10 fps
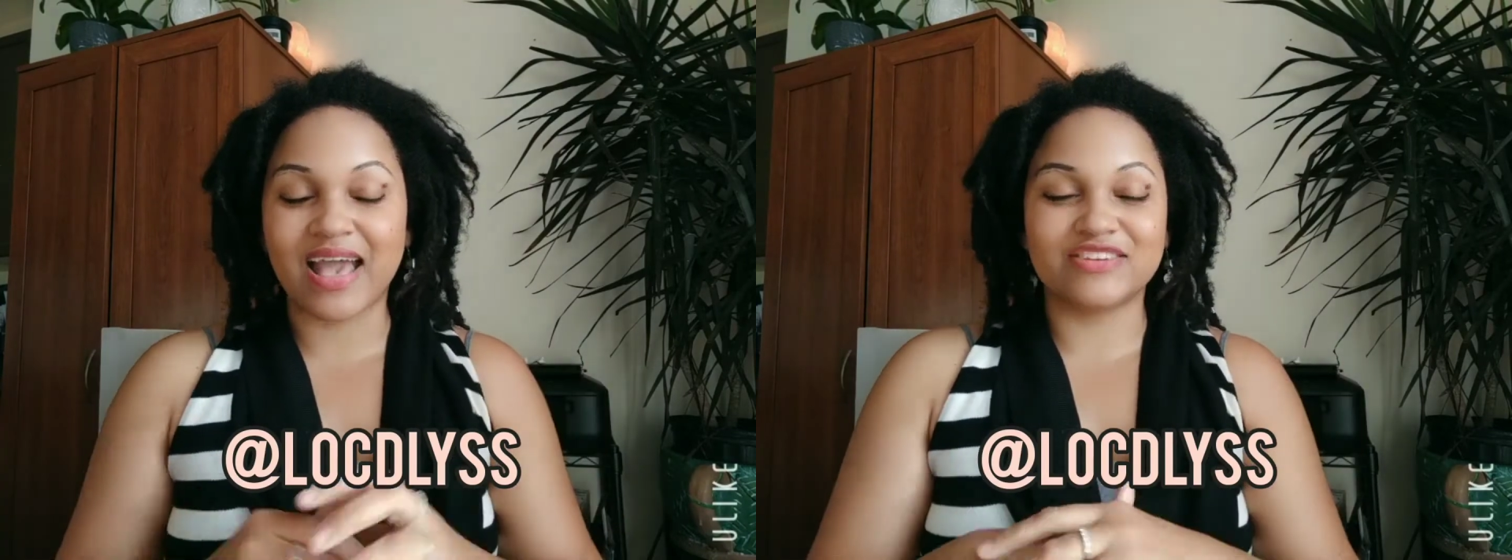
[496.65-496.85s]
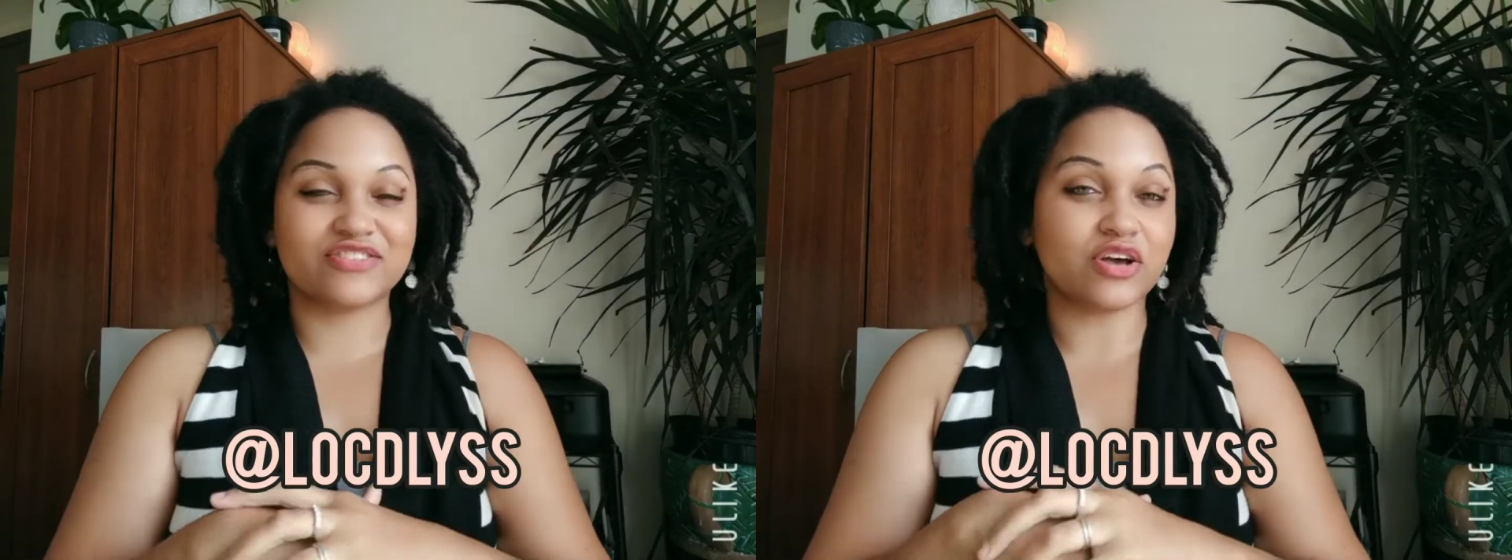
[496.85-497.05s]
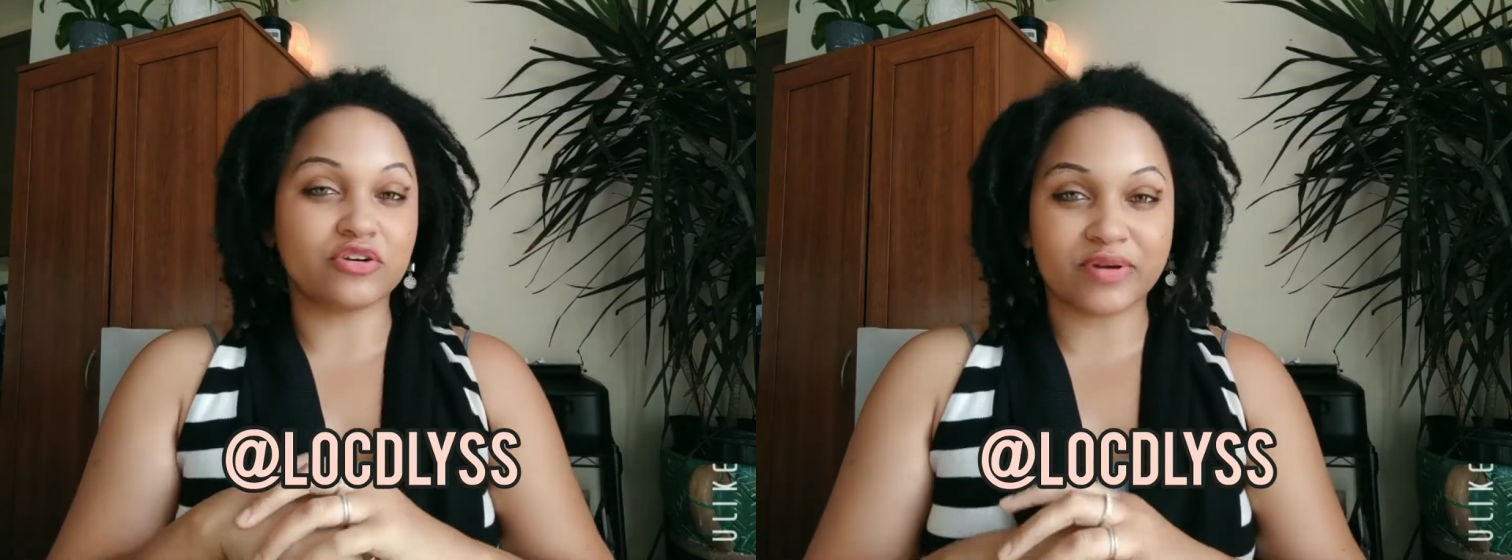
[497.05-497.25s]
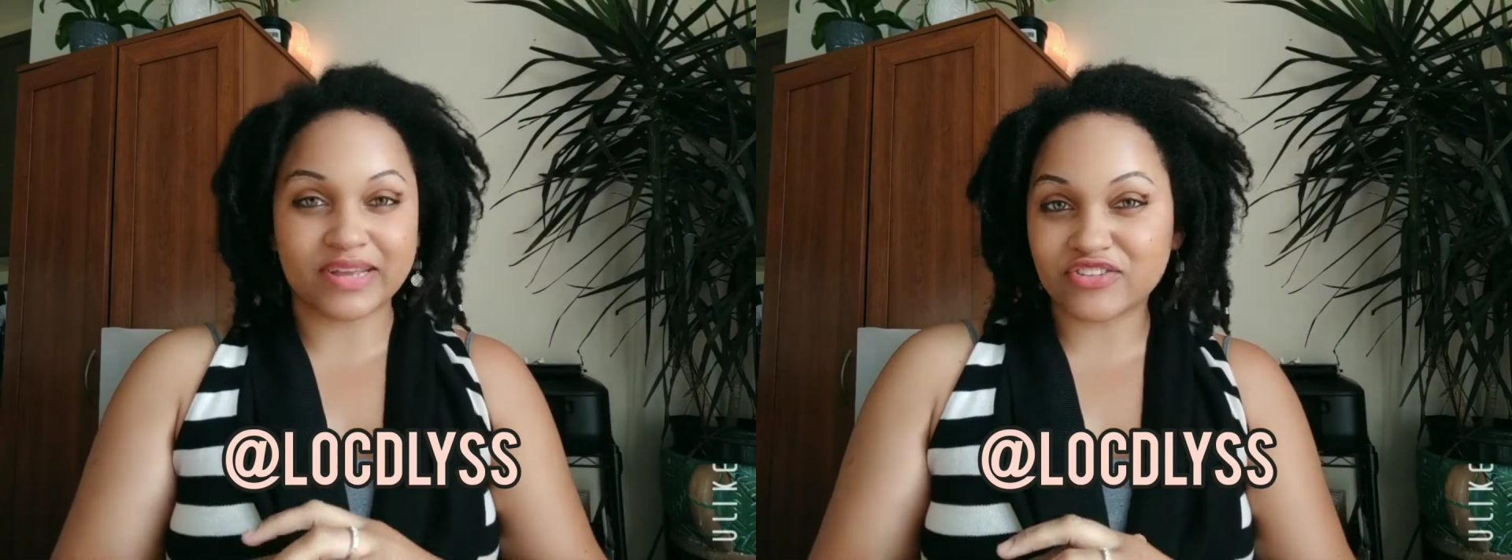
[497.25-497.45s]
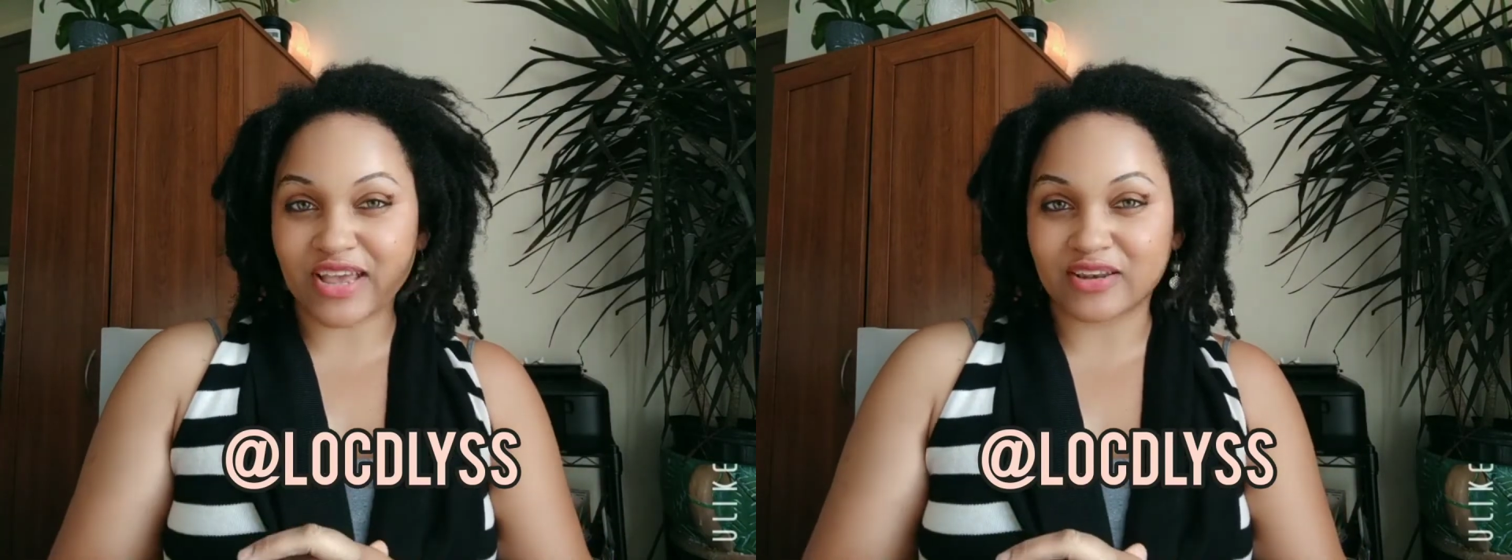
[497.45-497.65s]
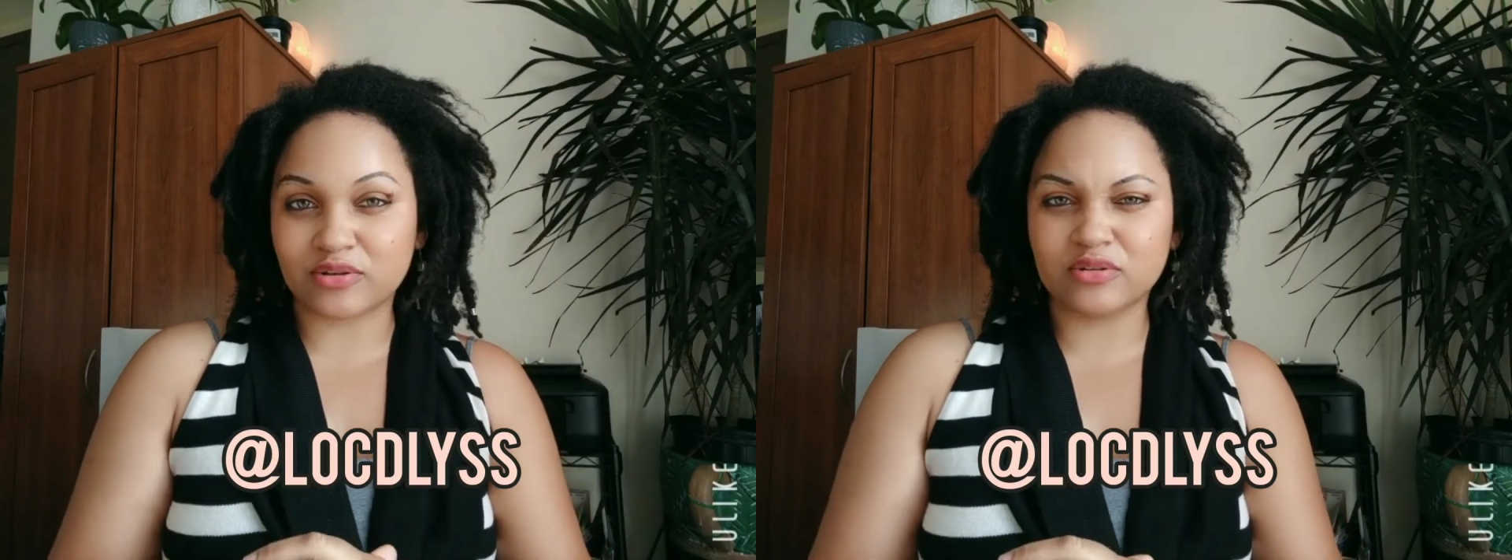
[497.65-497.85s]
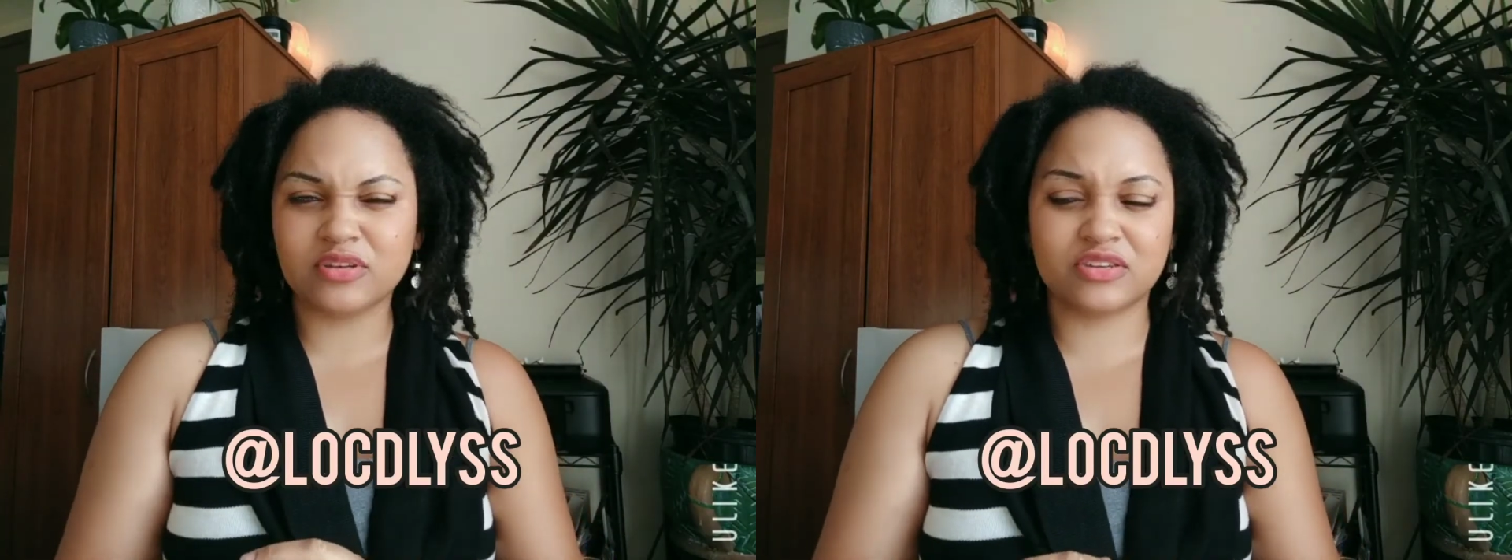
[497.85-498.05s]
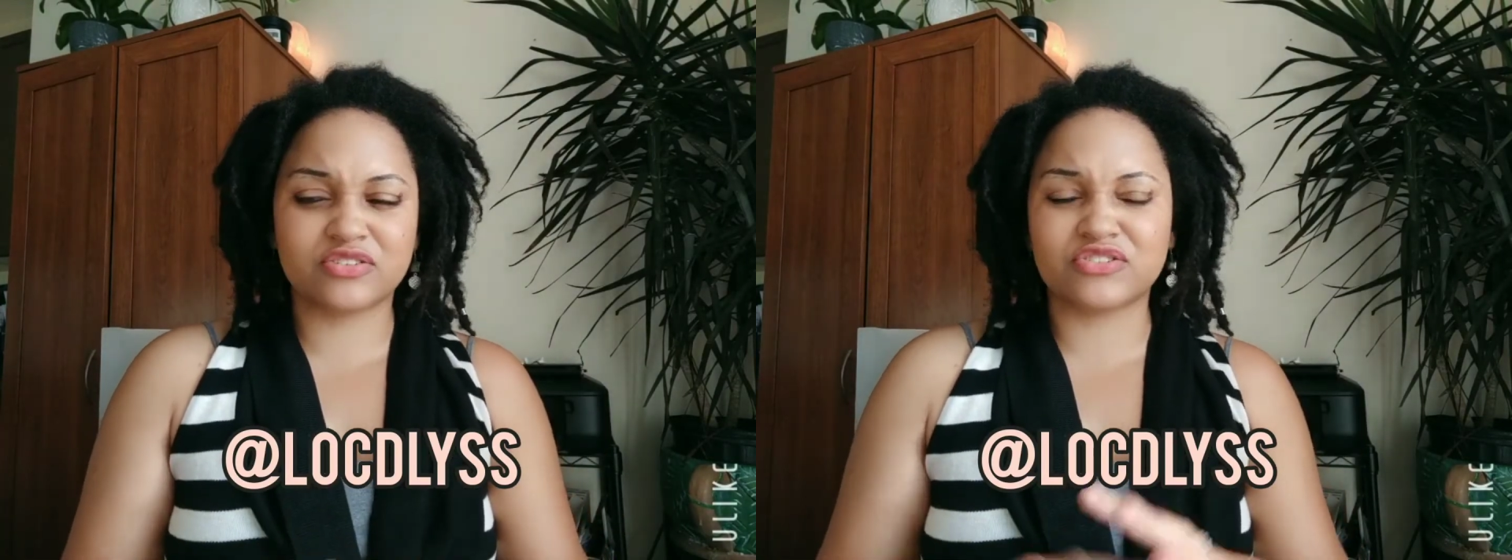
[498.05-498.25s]
She's got a great channel.
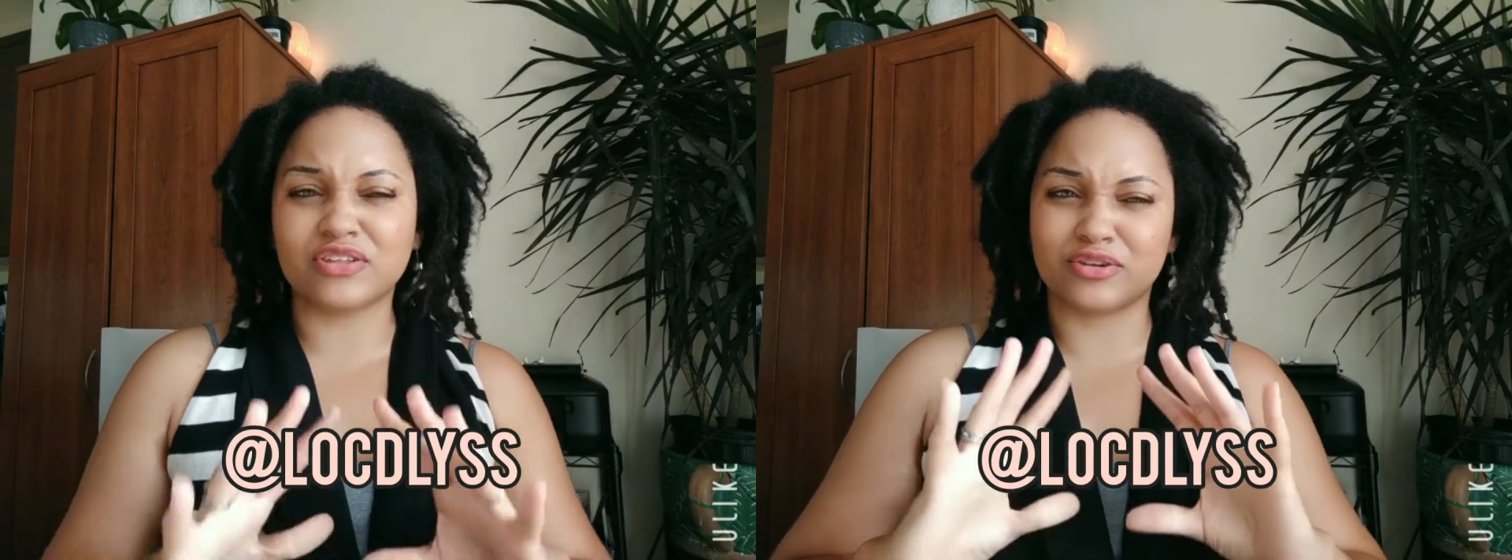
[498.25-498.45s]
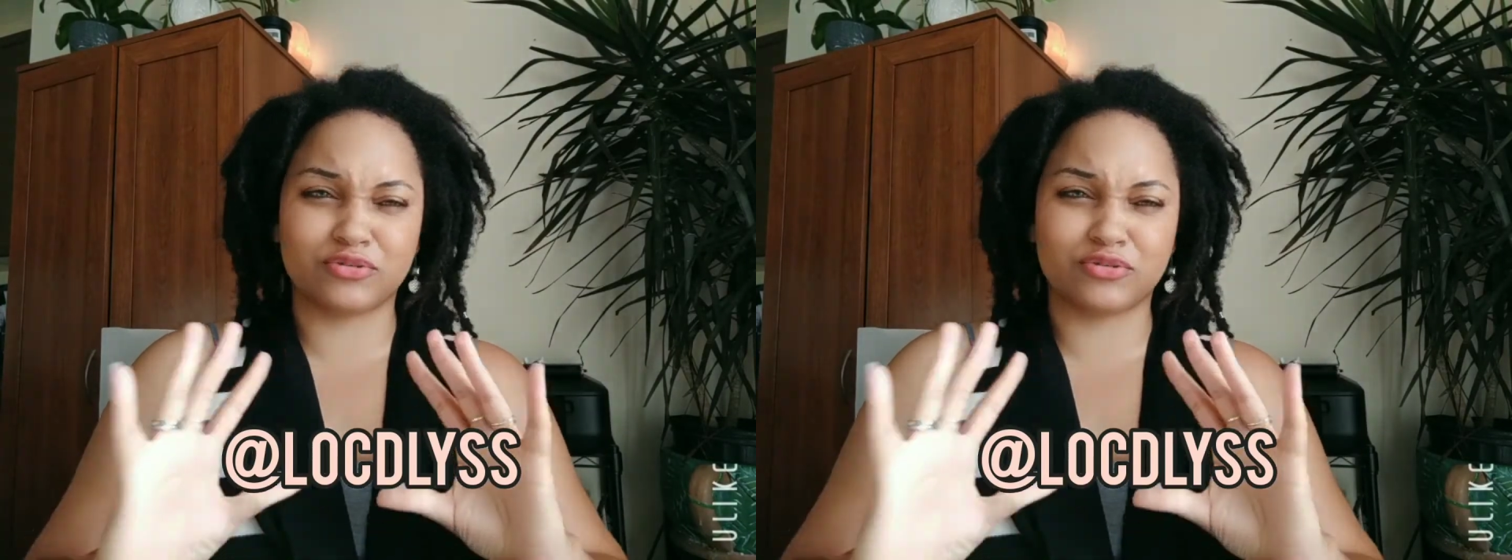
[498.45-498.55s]
She's got the,